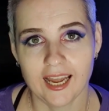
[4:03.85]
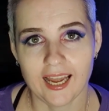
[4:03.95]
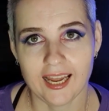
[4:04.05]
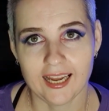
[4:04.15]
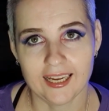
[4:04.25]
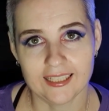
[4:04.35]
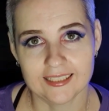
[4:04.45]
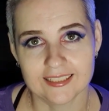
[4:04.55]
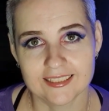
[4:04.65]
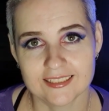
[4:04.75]

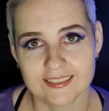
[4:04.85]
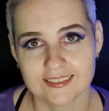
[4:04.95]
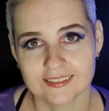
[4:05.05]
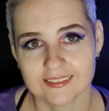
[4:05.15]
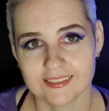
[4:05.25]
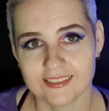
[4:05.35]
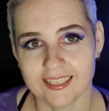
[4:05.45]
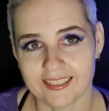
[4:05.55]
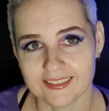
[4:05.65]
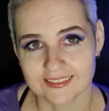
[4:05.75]
And yet